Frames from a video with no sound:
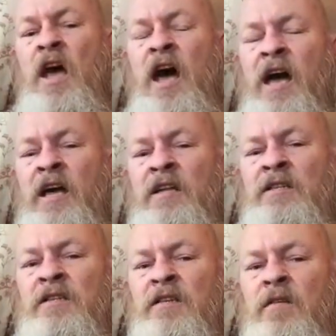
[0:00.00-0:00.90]

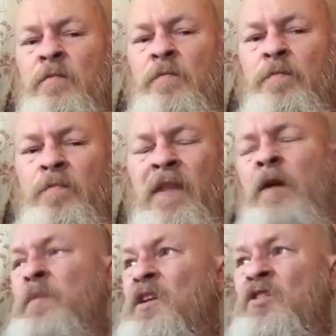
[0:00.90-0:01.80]
And
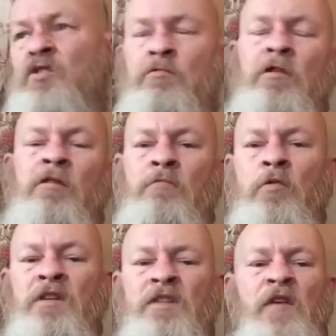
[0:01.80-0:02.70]
now, because there are all
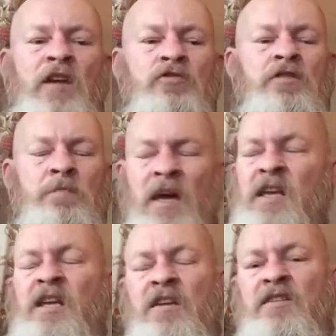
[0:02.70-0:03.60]
these factories
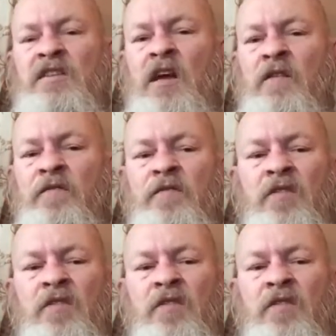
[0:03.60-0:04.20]
making the stuff,